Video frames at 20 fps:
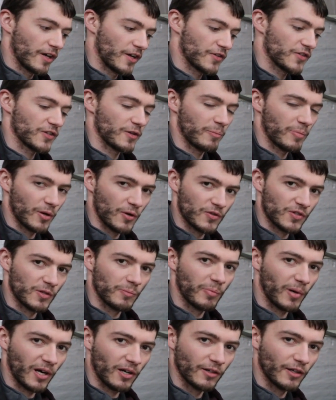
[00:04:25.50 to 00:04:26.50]
supposed
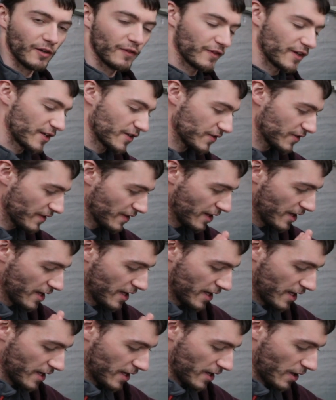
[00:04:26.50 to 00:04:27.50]
parallel face.
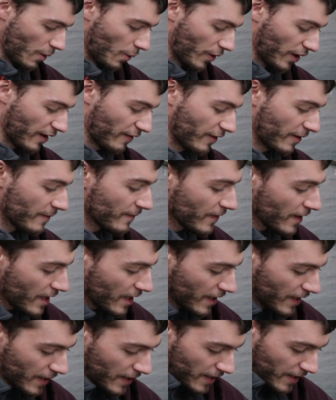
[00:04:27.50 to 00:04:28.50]
Whatever.
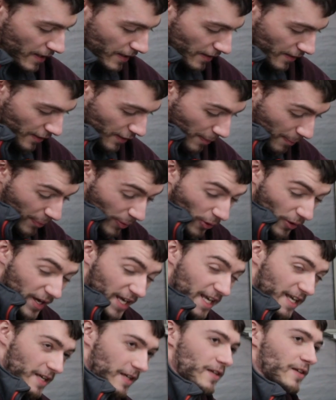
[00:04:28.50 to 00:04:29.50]
The
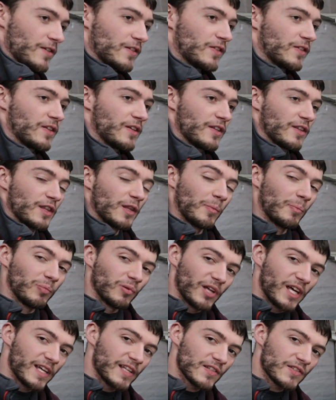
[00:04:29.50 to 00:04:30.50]
point is, the
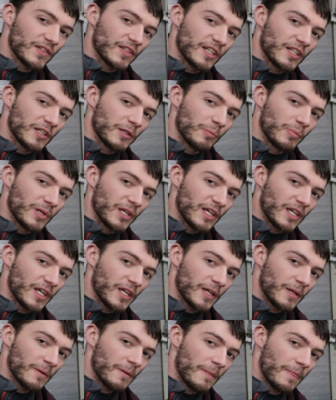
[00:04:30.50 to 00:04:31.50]
blades need to
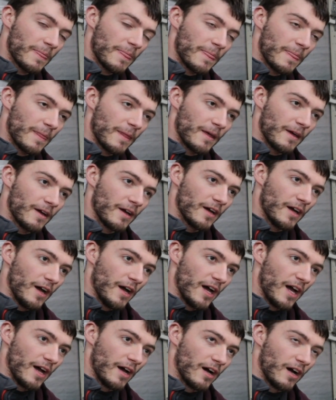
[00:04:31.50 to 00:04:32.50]
be,
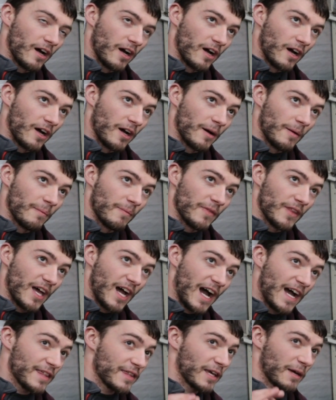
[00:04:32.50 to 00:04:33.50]

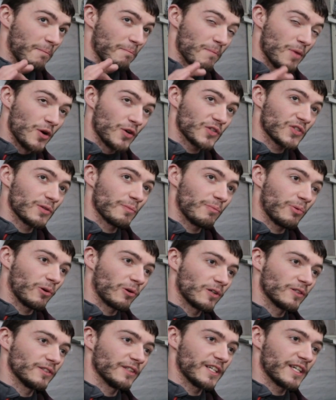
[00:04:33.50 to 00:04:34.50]
I think most
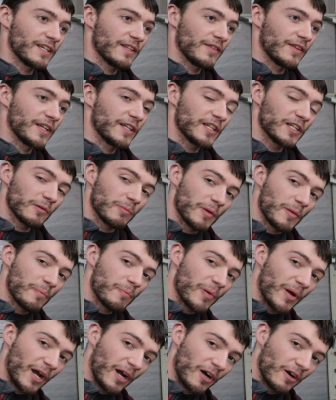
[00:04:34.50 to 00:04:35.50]
importantly, they need to be
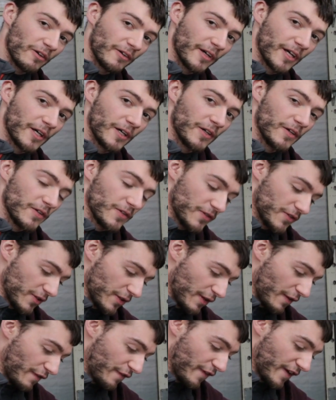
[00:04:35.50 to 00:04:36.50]
parallel to
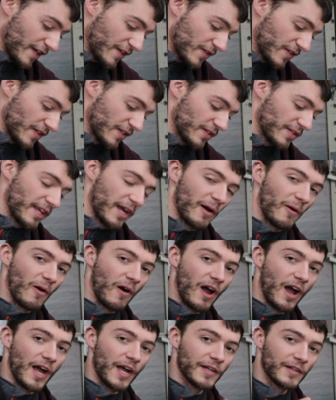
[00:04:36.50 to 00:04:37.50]
the faces that
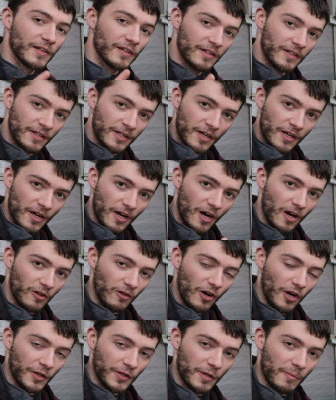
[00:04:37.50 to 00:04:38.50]
ride
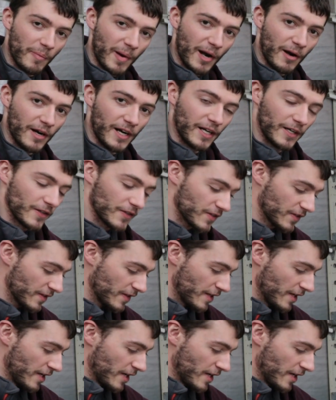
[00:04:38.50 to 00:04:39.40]
along the bearings.